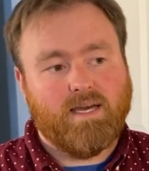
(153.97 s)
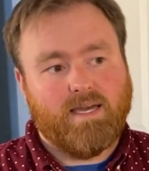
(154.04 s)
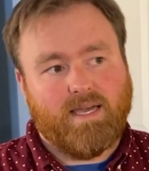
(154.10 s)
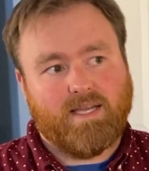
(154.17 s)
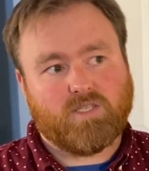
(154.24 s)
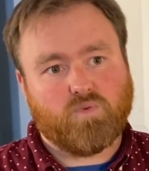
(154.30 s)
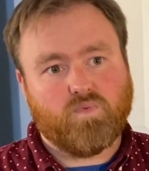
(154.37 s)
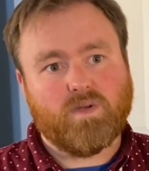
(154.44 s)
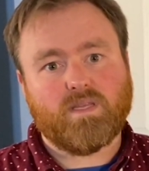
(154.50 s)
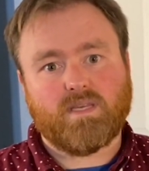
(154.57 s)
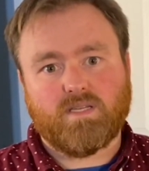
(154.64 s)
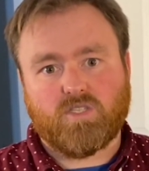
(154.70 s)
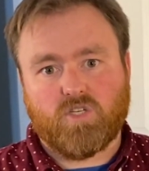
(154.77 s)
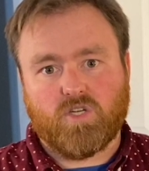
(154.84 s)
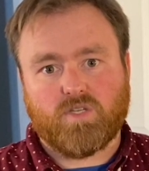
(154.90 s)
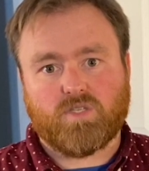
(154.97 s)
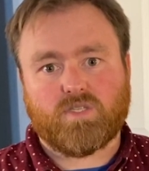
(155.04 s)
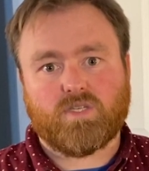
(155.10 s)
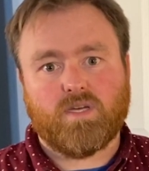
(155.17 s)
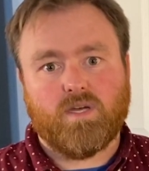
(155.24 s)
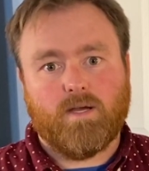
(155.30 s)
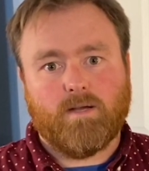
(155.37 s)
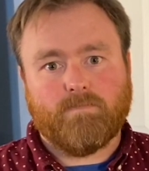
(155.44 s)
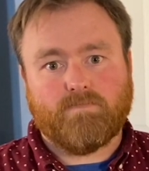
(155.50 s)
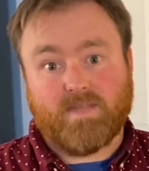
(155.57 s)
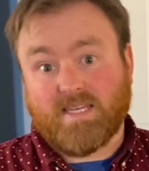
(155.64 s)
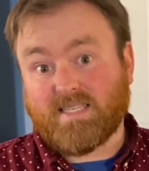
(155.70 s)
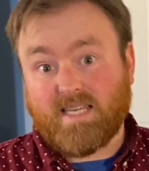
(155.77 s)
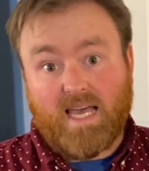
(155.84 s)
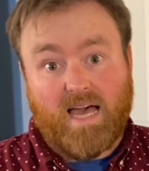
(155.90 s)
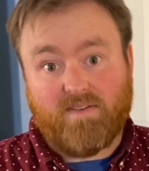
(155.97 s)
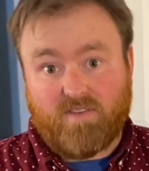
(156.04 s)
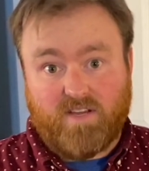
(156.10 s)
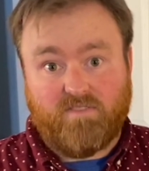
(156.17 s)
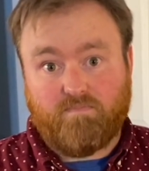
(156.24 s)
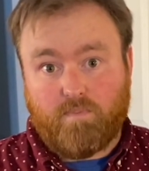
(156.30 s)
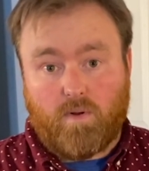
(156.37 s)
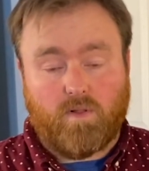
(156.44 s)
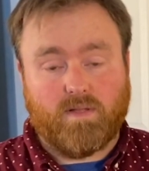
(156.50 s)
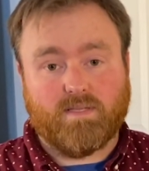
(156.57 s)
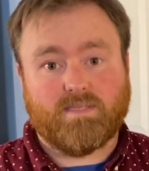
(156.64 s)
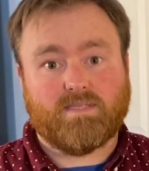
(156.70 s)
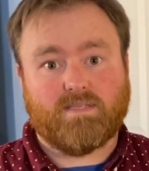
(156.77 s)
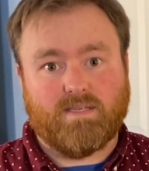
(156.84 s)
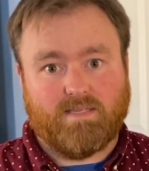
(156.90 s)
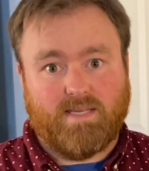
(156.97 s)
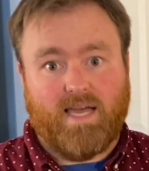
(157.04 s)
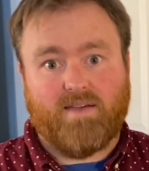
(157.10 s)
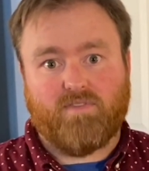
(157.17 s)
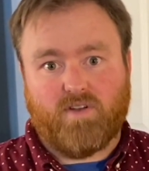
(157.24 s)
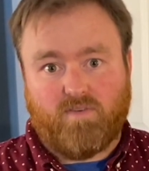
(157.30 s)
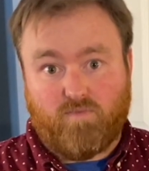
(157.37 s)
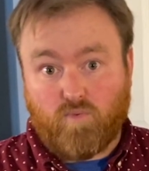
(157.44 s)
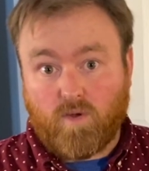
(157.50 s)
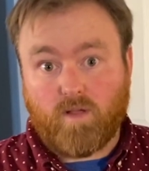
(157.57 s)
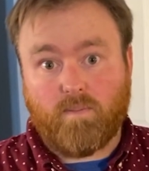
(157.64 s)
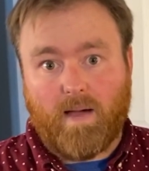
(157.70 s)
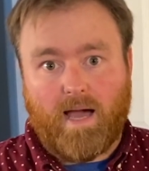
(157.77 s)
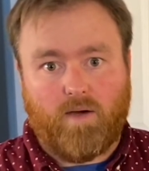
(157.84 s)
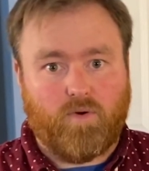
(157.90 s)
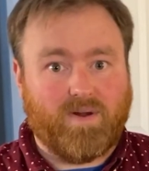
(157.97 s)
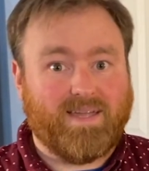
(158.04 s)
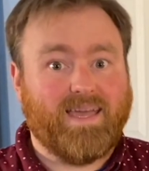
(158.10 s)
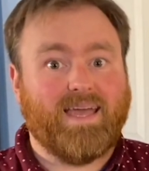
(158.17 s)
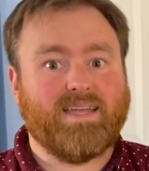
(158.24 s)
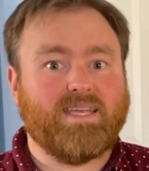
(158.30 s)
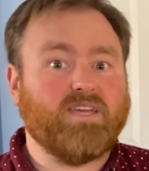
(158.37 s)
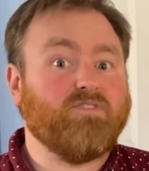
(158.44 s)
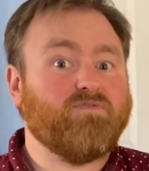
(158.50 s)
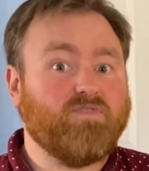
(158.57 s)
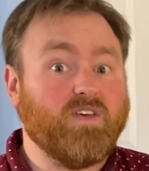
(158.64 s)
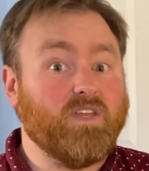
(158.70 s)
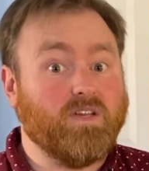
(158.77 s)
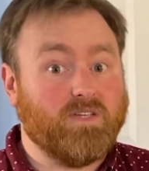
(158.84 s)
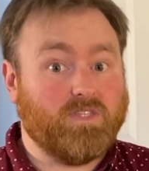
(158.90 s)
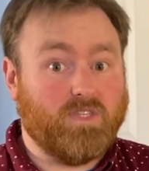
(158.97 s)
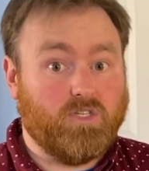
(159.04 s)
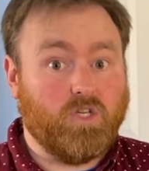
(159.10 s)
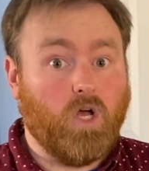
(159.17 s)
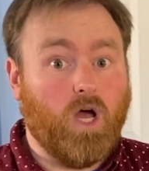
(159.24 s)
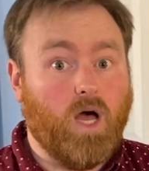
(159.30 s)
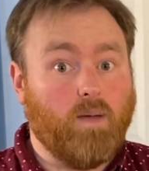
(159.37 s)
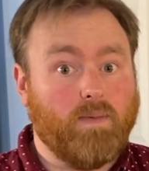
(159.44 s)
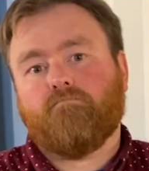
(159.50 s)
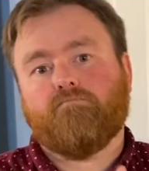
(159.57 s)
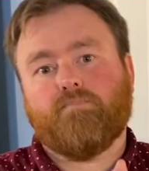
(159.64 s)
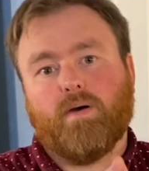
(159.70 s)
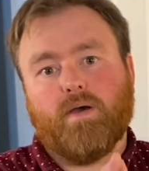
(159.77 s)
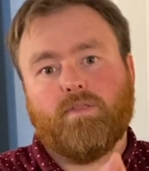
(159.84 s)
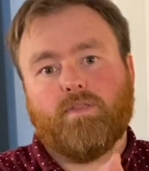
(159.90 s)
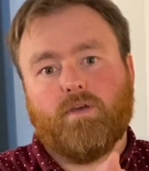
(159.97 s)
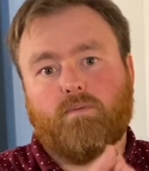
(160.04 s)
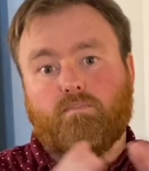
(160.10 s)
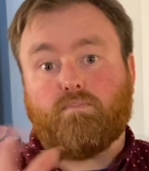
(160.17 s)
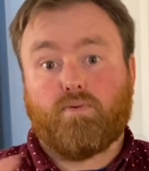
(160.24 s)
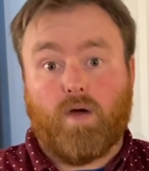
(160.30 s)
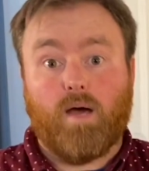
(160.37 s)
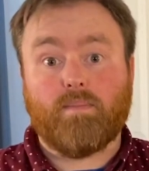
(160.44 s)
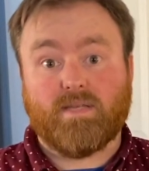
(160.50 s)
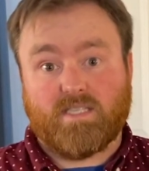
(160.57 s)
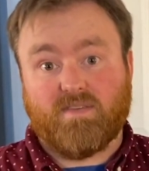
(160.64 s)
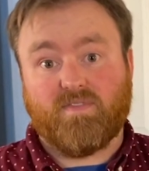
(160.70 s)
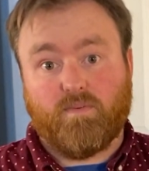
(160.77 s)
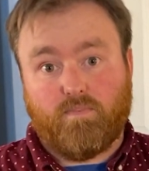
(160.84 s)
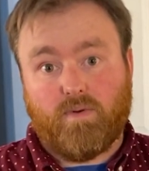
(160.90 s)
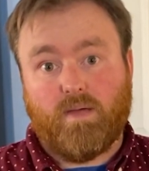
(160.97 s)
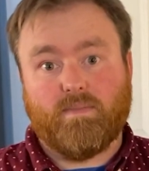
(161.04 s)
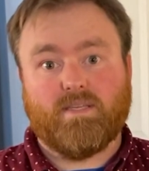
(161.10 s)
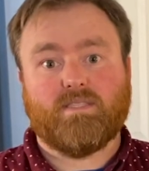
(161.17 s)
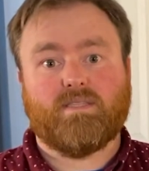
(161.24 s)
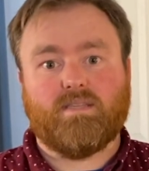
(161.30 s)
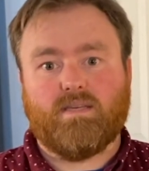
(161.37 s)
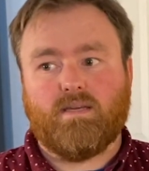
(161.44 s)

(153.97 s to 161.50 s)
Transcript: It's really just, does he have enough bullets? Does he have enough willpower? Can he finish the job? But the promise of the premise,